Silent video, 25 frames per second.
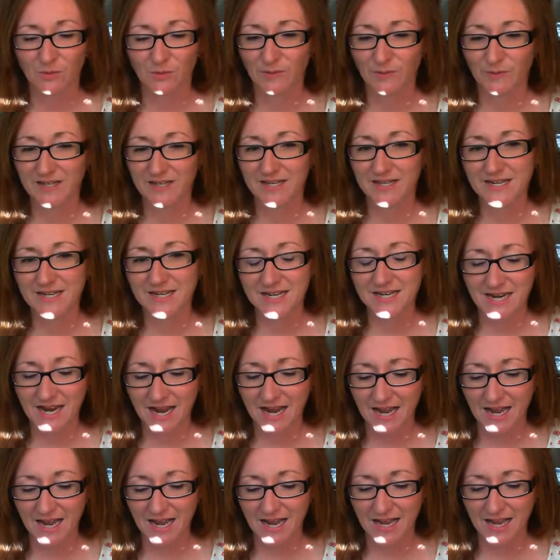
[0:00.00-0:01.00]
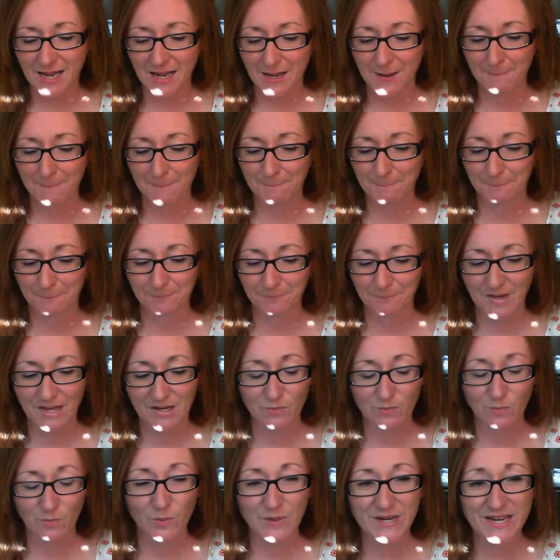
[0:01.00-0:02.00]
we
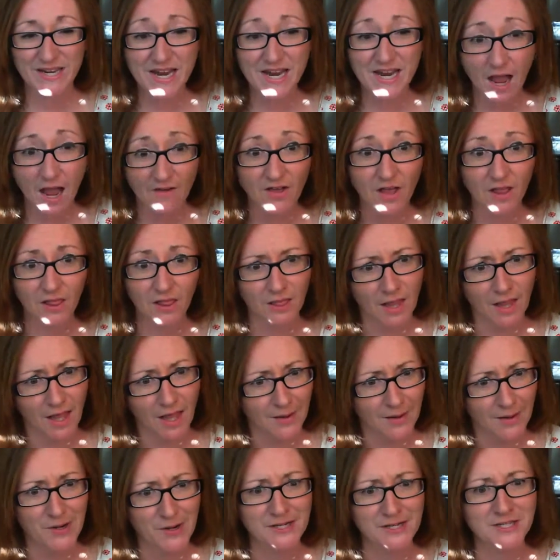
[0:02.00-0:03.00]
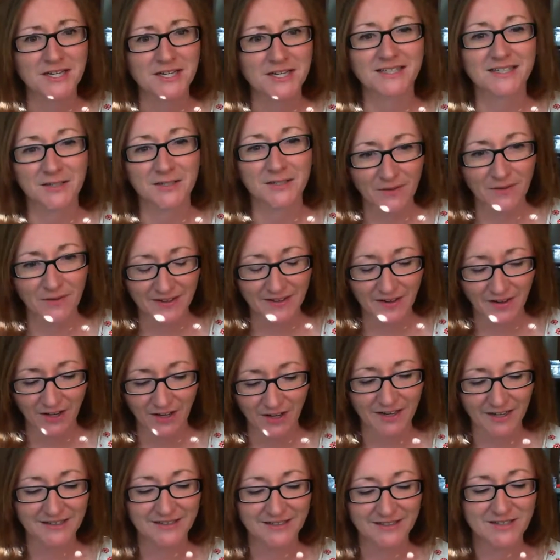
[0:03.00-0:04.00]
have a lot of projects going
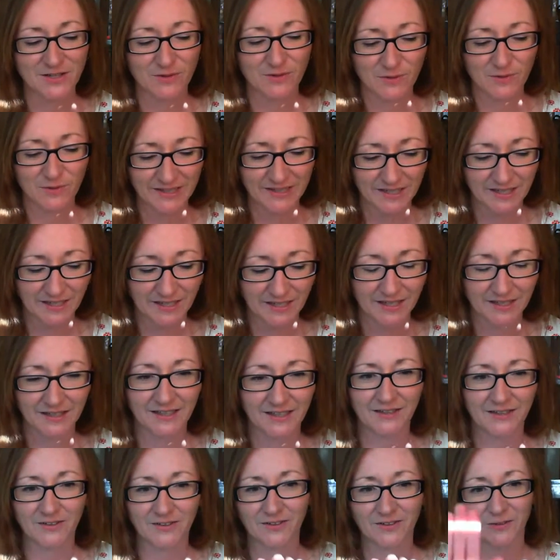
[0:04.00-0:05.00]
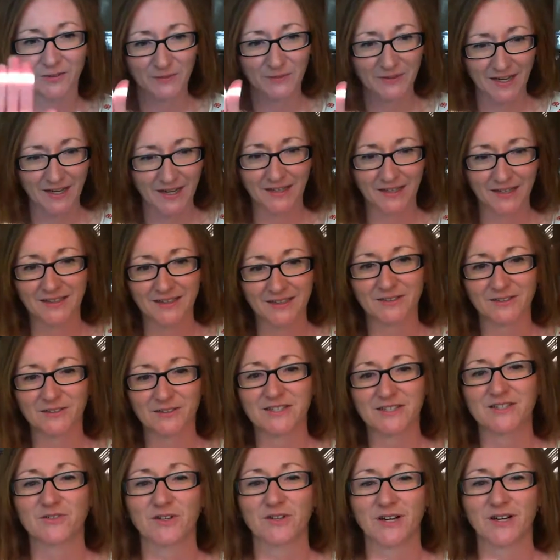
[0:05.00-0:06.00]
on, so we got a little
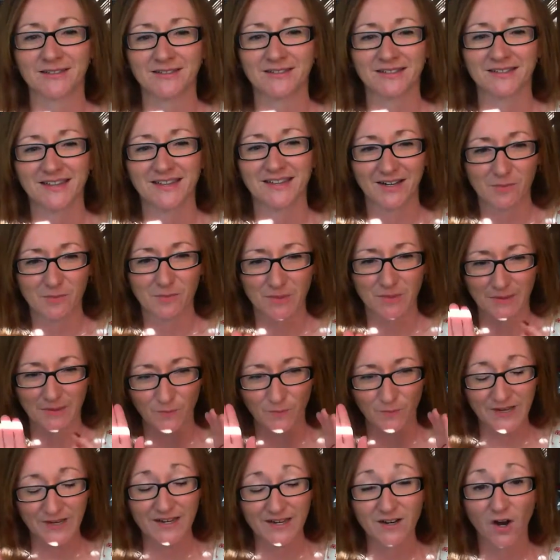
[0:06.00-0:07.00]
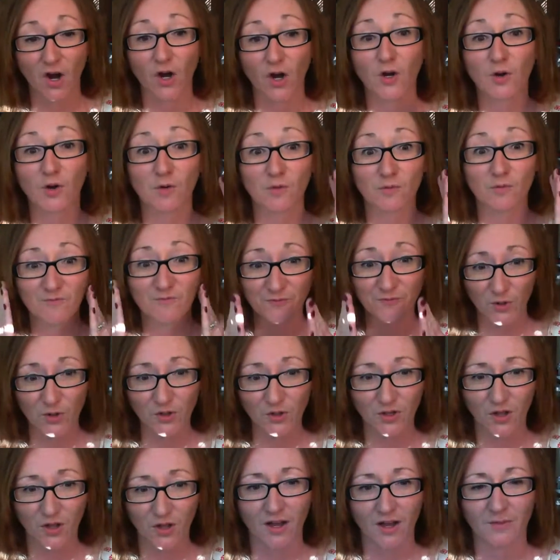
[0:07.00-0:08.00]
distracted there, but we are
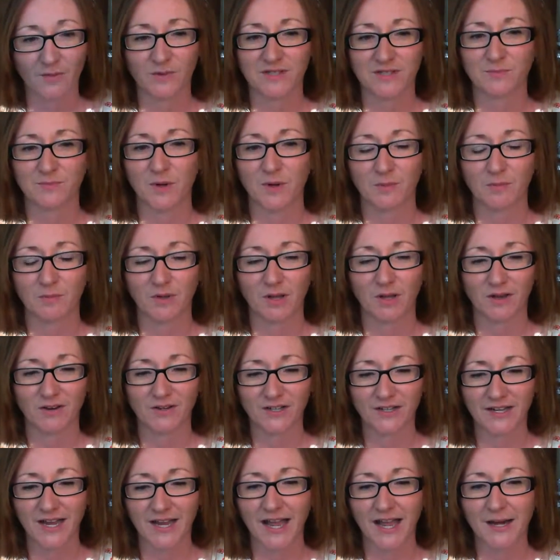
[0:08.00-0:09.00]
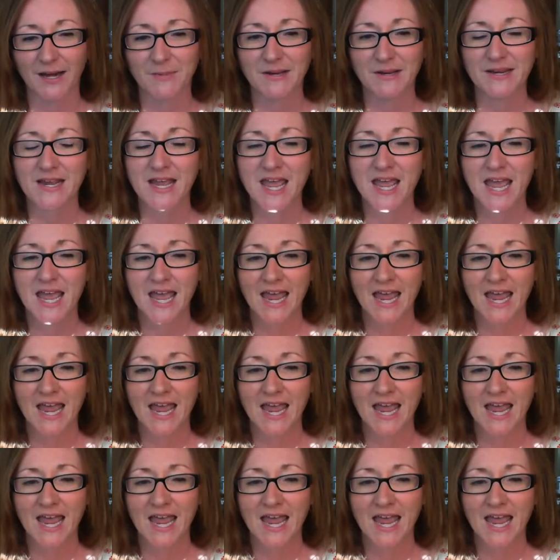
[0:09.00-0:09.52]
full on with Smart Blogger Academy,